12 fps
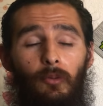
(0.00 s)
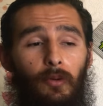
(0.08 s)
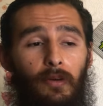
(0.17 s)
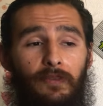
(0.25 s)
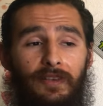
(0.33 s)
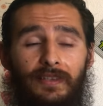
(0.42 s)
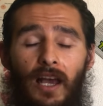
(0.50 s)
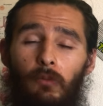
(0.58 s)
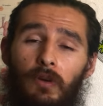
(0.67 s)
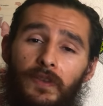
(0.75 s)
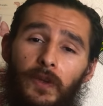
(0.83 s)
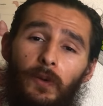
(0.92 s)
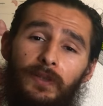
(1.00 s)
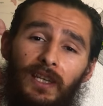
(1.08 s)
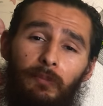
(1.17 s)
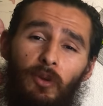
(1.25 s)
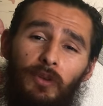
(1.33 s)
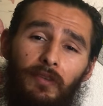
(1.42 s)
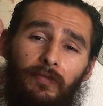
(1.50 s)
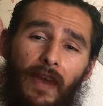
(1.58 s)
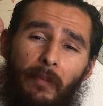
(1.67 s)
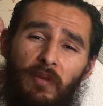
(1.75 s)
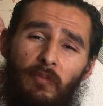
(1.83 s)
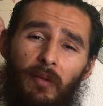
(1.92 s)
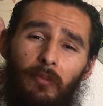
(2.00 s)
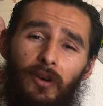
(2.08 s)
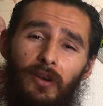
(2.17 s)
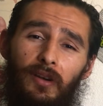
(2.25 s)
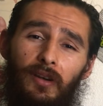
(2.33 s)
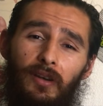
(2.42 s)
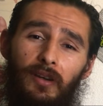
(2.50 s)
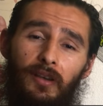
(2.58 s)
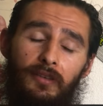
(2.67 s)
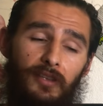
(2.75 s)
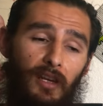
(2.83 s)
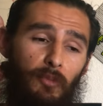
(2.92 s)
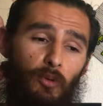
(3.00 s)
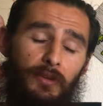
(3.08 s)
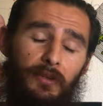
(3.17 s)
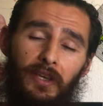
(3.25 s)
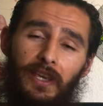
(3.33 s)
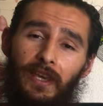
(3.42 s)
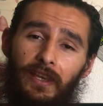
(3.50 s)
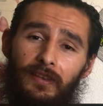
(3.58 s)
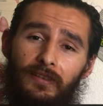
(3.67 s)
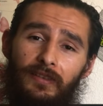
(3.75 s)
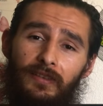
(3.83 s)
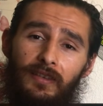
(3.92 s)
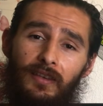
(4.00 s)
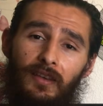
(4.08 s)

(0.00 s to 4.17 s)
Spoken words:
If it's not with you, it's going to be with a family member. It's going to be with your kids.